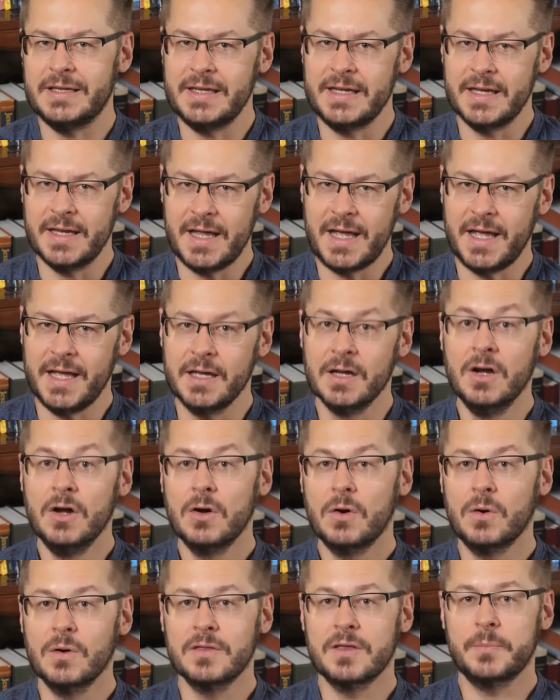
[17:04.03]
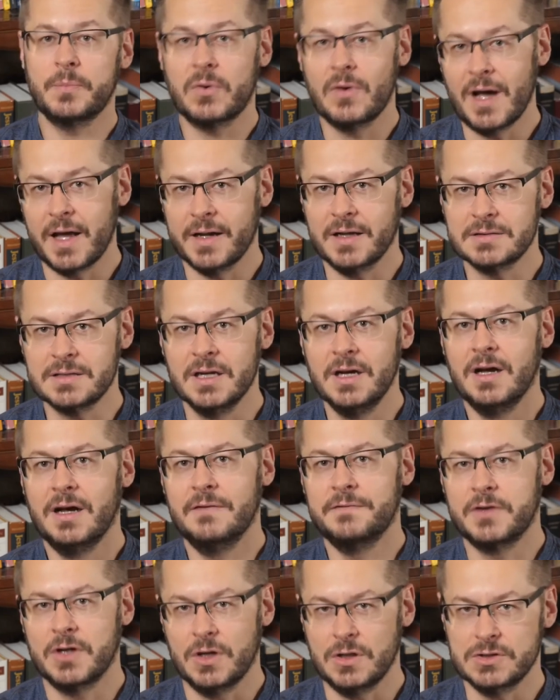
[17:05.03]
DNA or the product
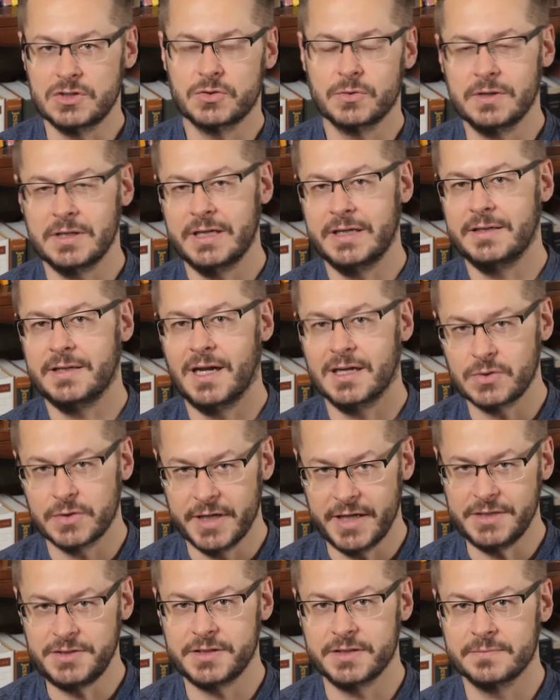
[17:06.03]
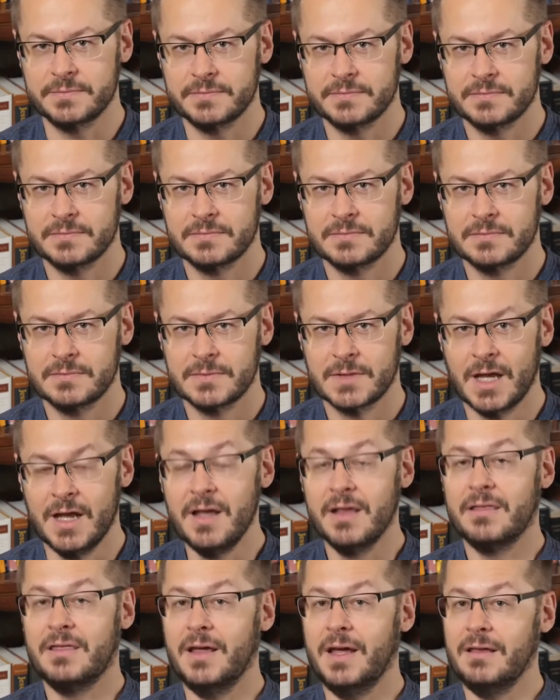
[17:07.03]
of cultural indoctrination.
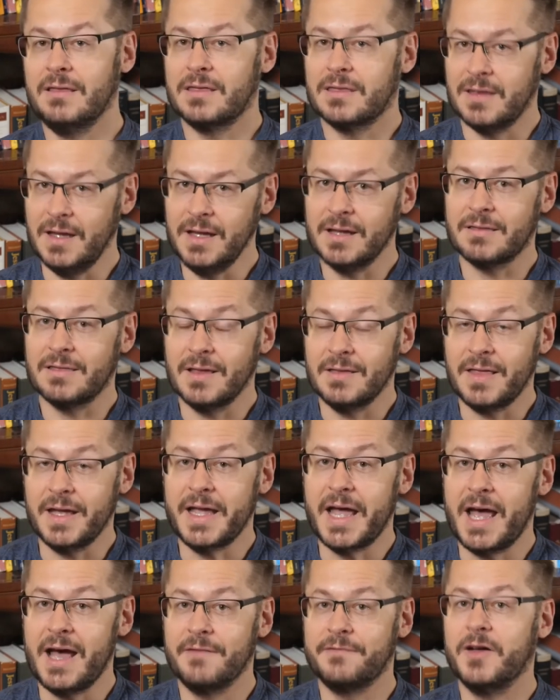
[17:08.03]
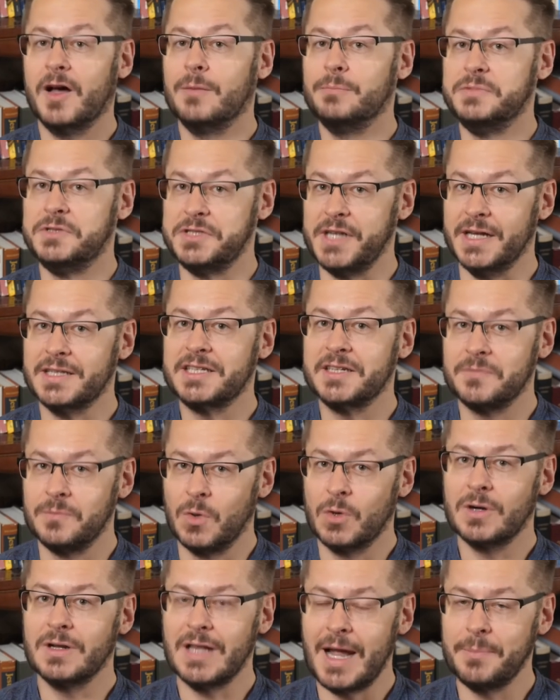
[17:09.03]
They think that they have objective
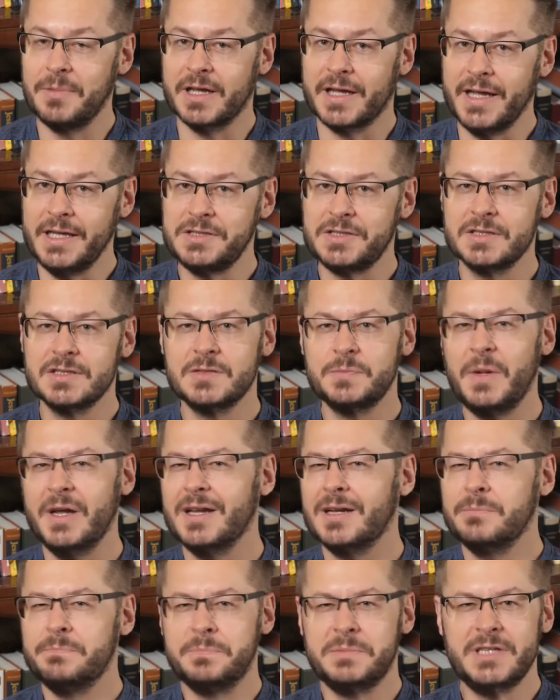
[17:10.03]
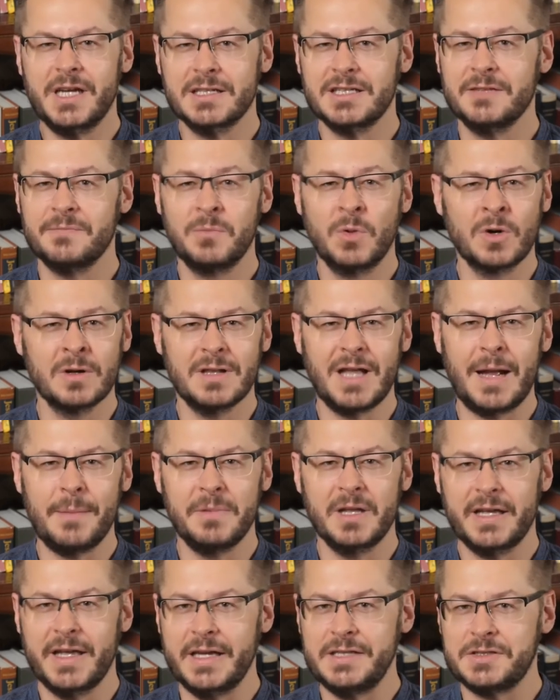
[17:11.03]
moral obligations, but objective moral
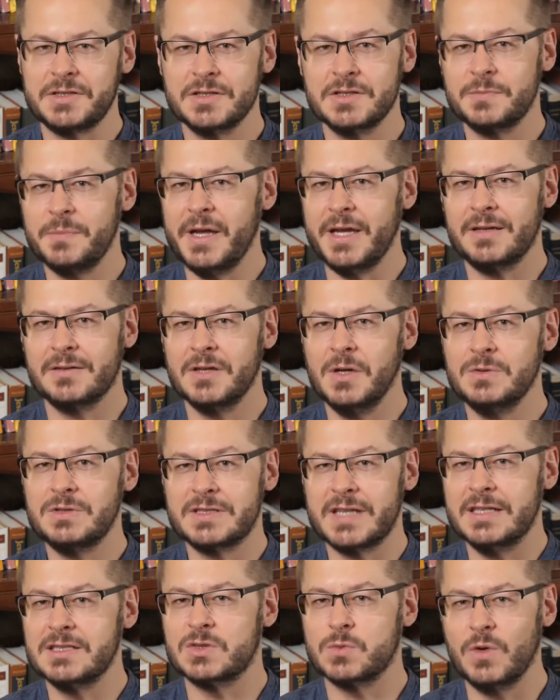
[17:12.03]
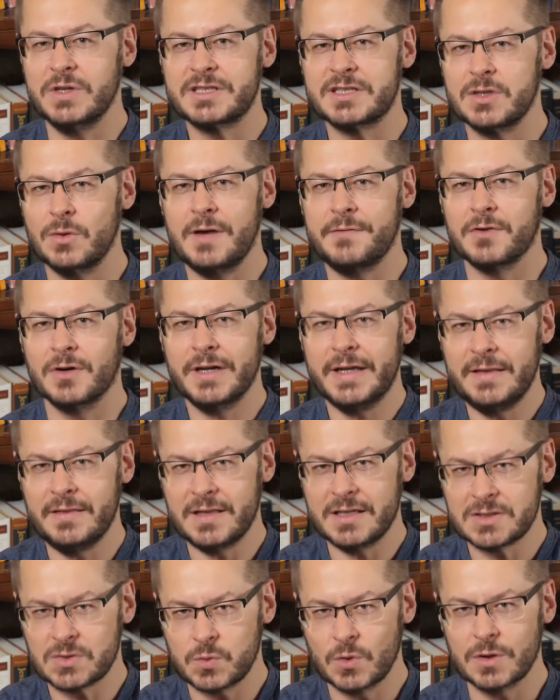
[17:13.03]
obligations make no sense whatsoever in
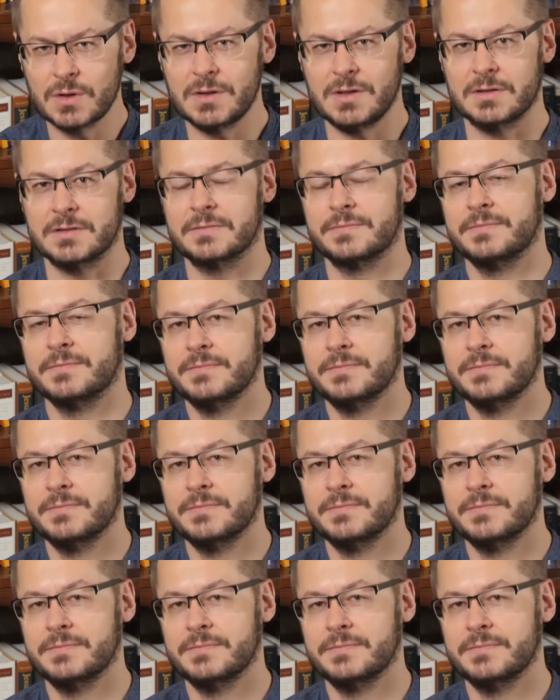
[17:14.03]
this world.